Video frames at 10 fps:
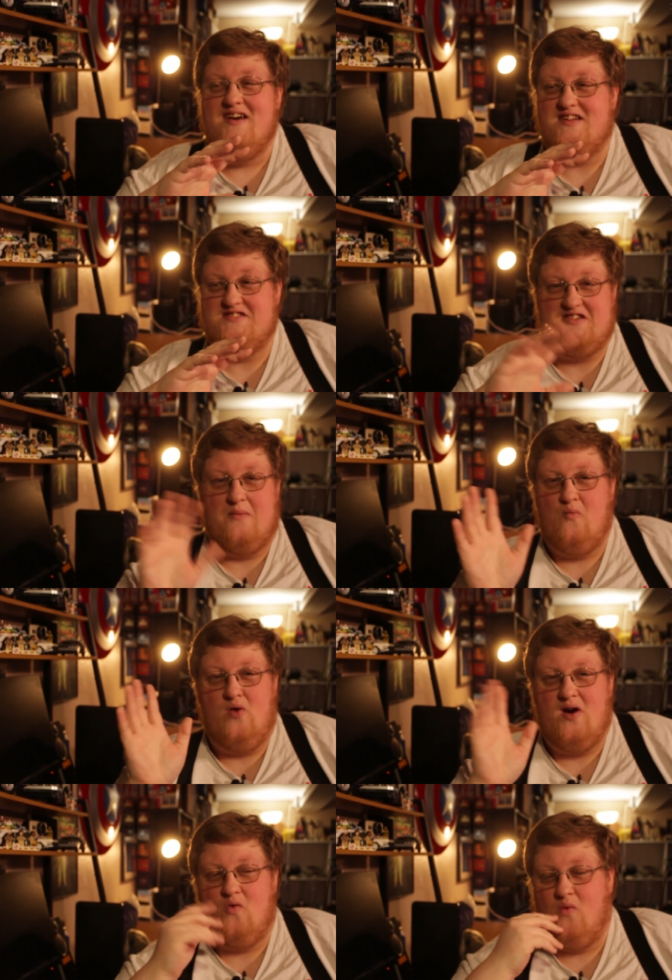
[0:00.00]
in some
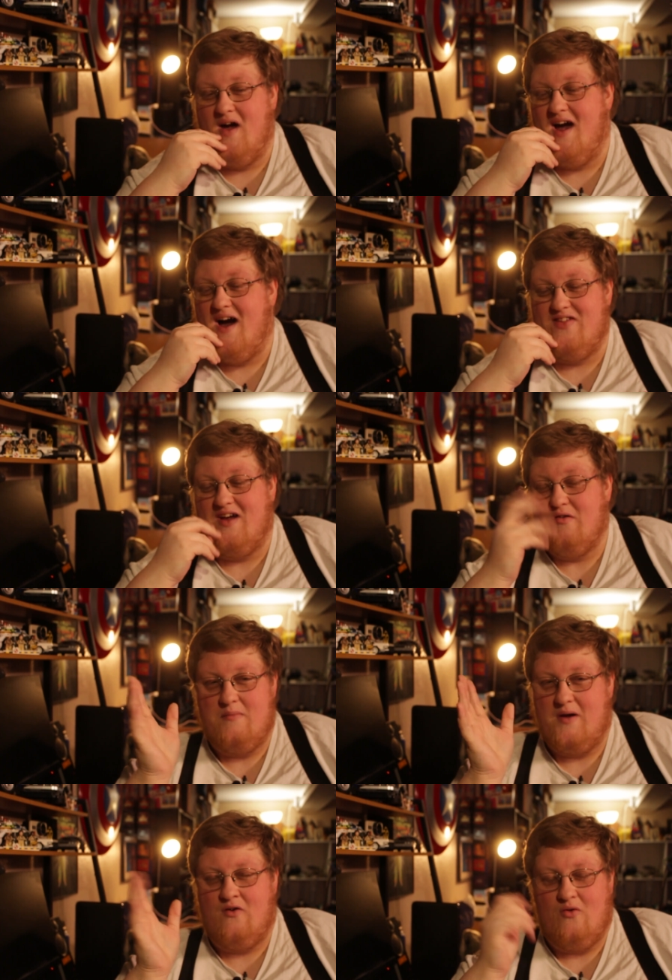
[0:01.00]
weird way. I think it would
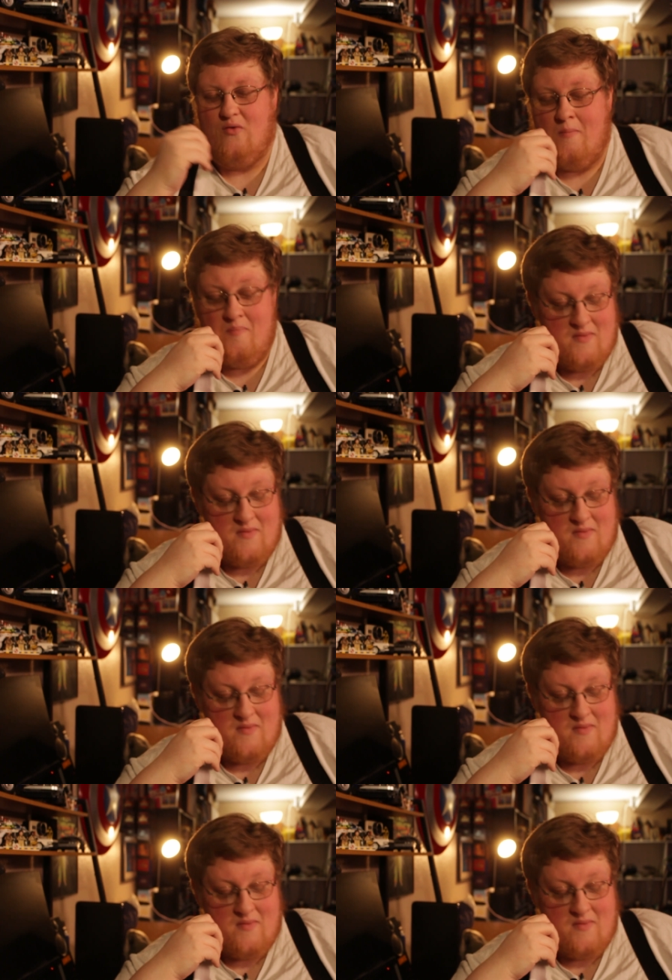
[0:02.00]
be cool.